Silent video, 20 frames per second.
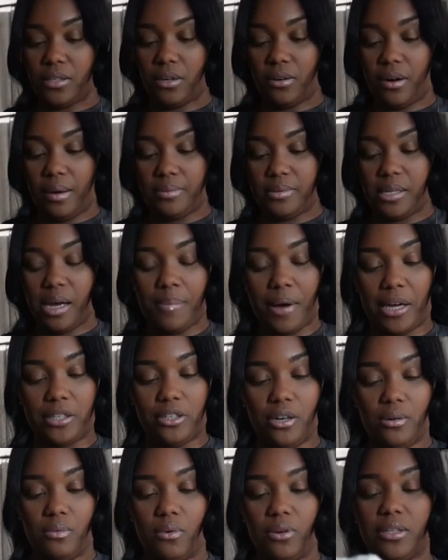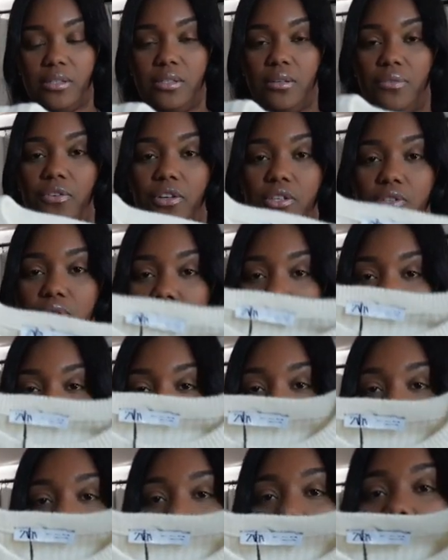a crop top, I don't want it to fit too
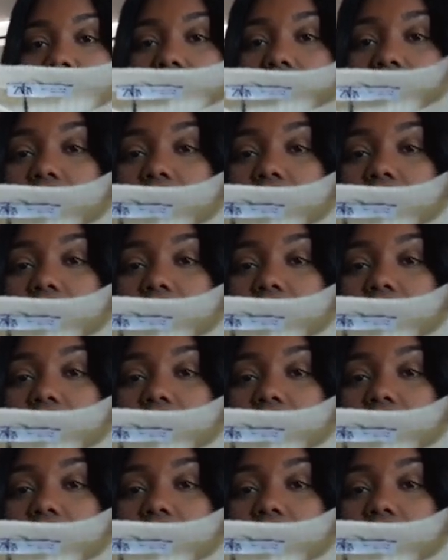croppy.